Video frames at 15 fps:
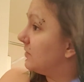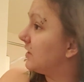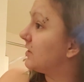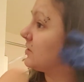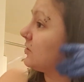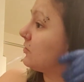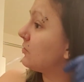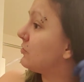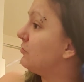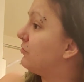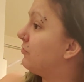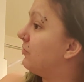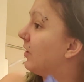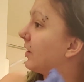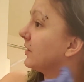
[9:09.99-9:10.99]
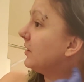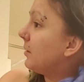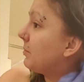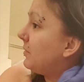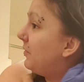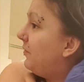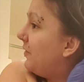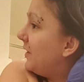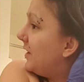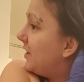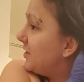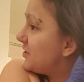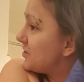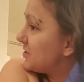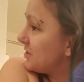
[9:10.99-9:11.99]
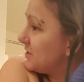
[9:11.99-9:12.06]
you're too fucked up to finish.